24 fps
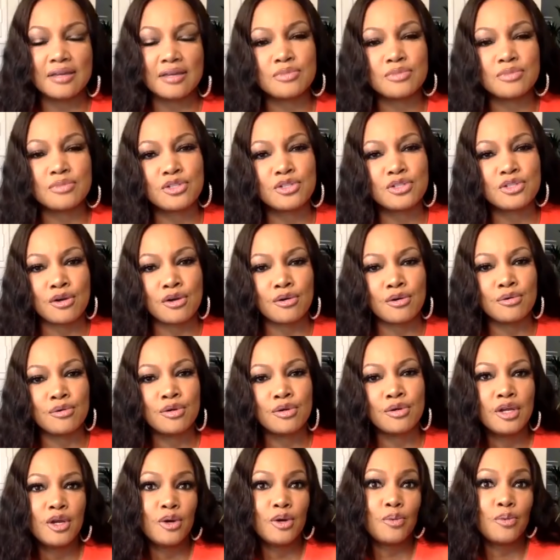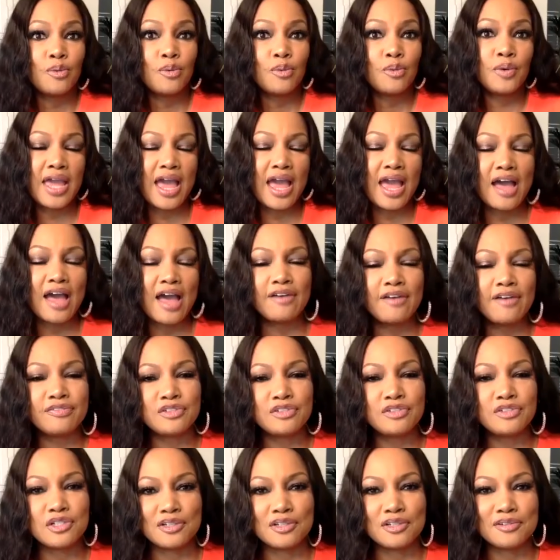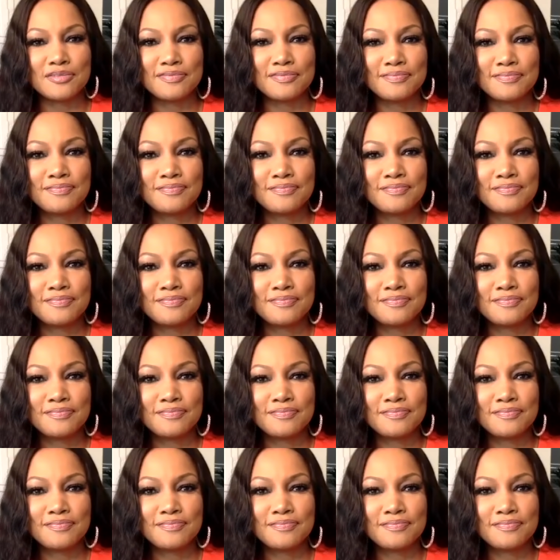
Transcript: So we have to,